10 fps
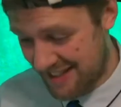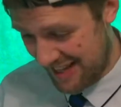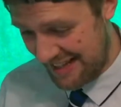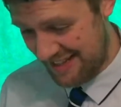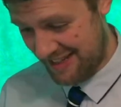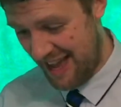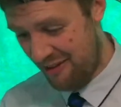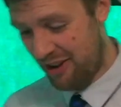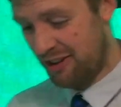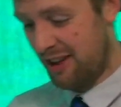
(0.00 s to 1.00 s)

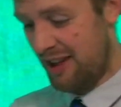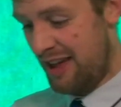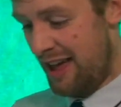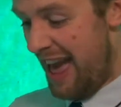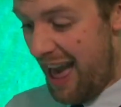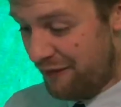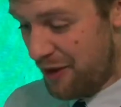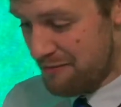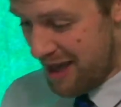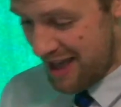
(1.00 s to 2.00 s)
cereal
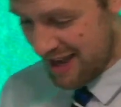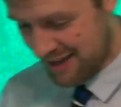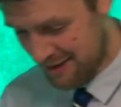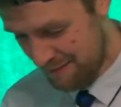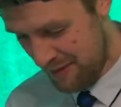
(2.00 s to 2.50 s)
ever made.